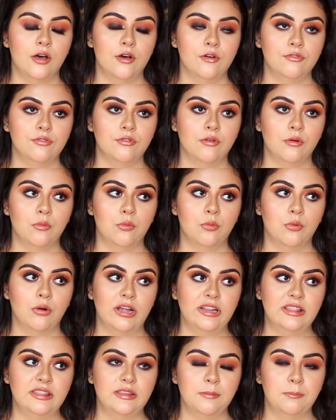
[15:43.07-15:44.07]
of
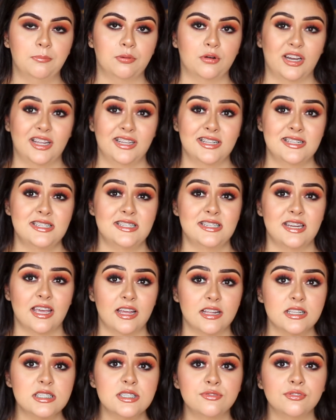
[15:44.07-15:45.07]
what the brand
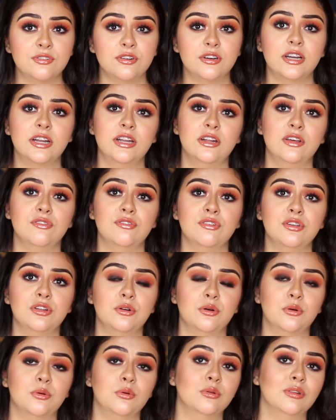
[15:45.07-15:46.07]
stands for. And if you
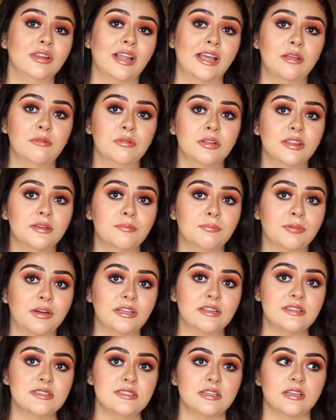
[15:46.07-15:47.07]
don't like what the
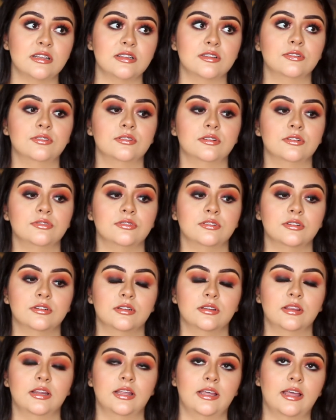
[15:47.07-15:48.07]
brand stands for
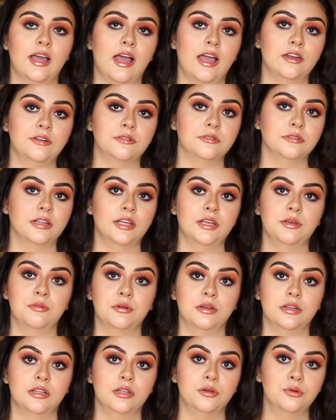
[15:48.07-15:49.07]
like I don't like
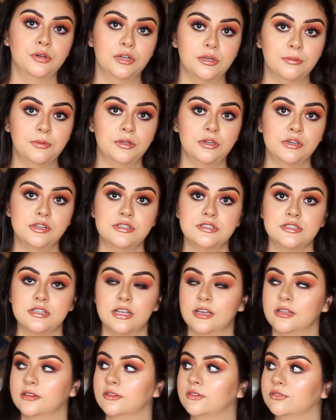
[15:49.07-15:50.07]
what Huda Beauty
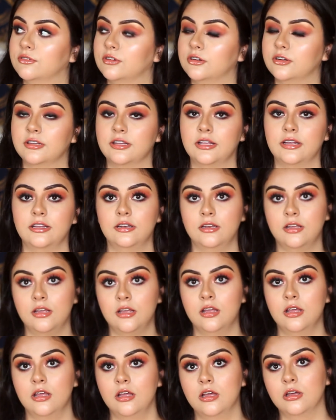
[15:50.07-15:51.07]
stands for, then
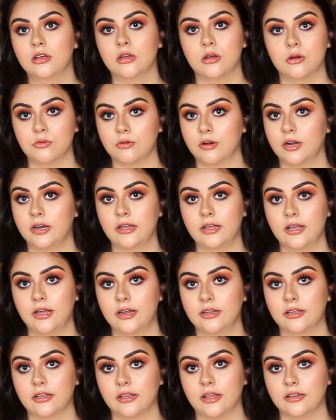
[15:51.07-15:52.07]
go right
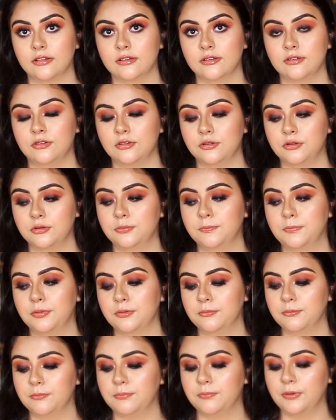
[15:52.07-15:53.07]
ahead and get the dupe.
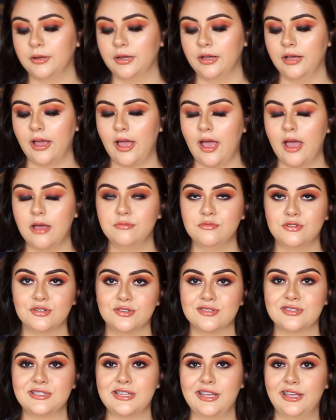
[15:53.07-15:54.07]
But I'm
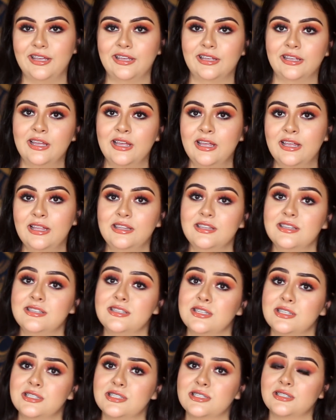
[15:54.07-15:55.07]
just saying,
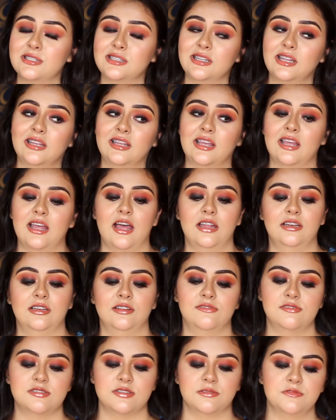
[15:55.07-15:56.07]
this is kind
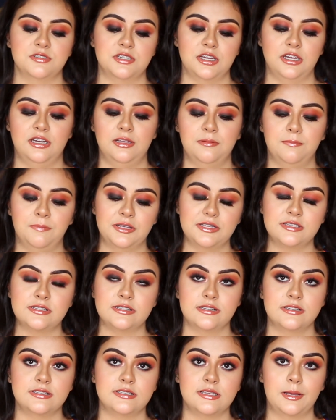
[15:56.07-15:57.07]
of some shady
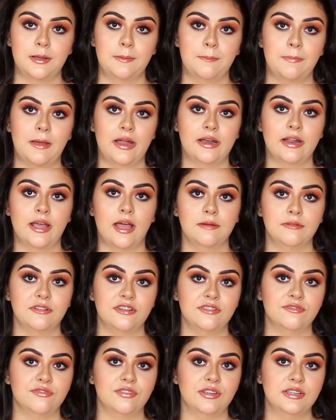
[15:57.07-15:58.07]
business that Bad
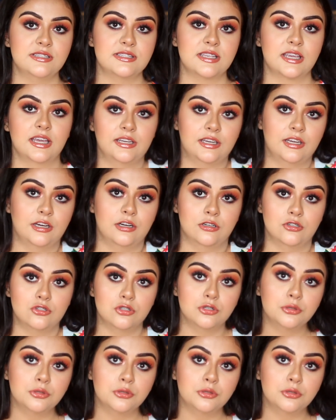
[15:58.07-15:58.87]
Habit and Face Candy are